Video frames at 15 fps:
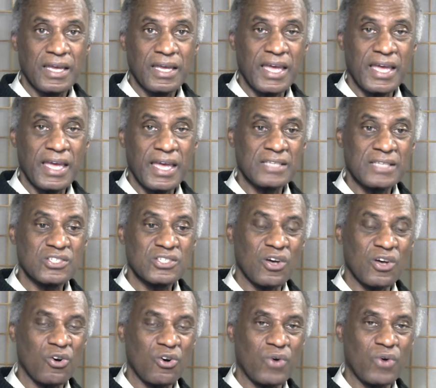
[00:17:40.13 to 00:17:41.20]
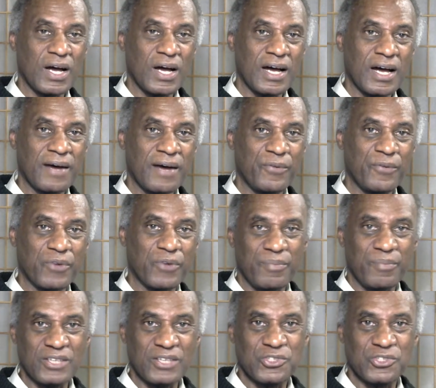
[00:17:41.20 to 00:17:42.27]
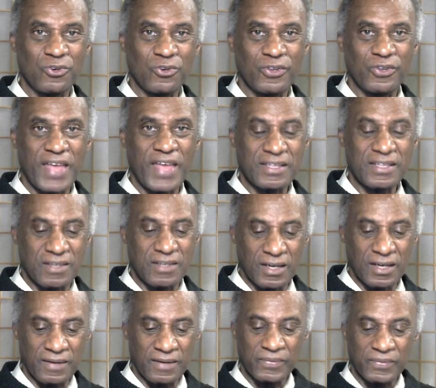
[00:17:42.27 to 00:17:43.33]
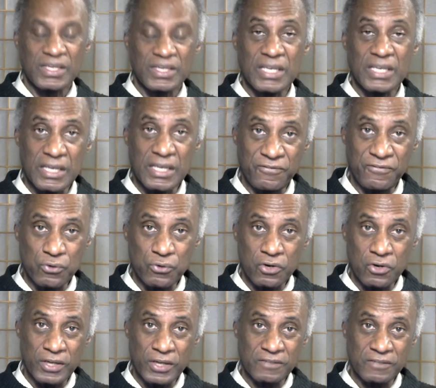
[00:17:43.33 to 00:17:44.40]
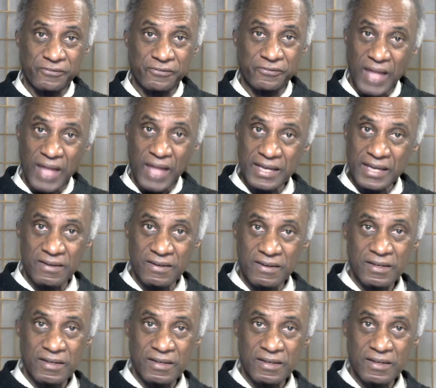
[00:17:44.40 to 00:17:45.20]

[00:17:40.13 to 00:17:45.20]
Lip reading: And so we want to make sure that if you are going to fly